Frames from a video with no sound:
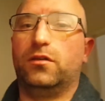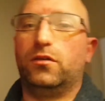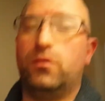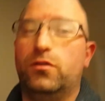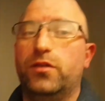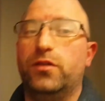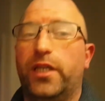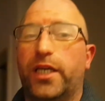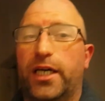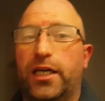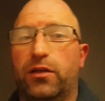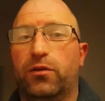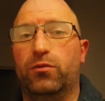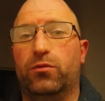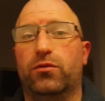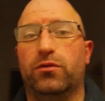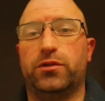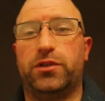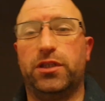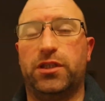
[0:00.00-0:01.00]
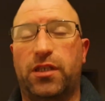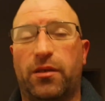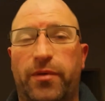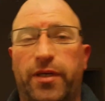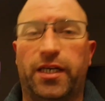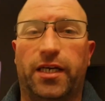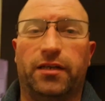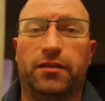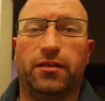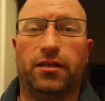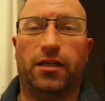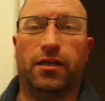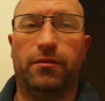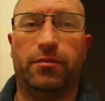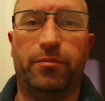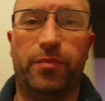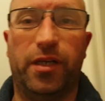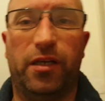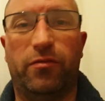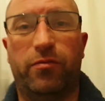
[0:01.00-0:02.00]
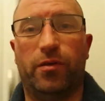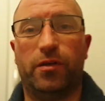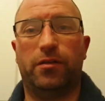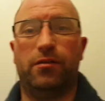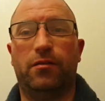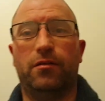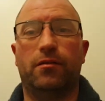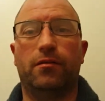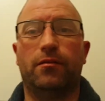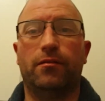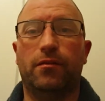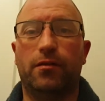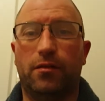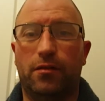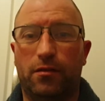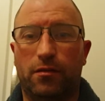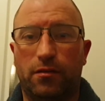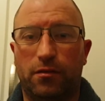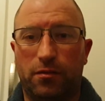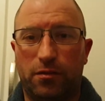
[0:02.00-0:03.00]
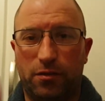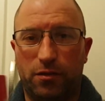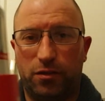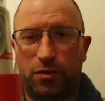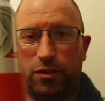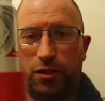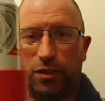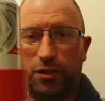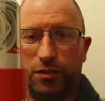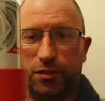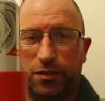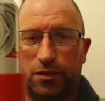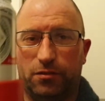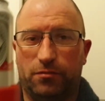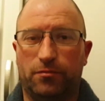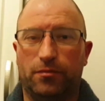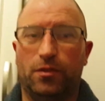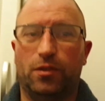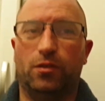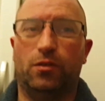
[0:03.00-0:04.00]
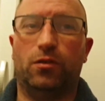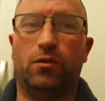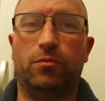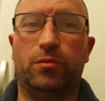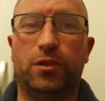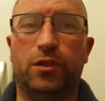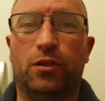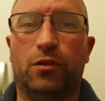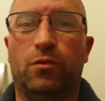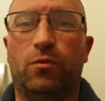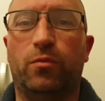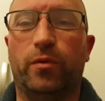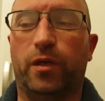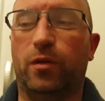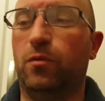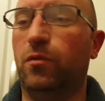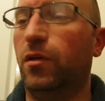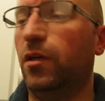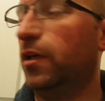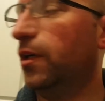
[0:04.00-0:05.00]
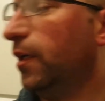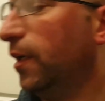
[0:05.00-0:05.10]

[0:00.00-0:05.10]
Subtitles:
on that note, just a bit of kind of brief one. Cheers. Hope you're all well.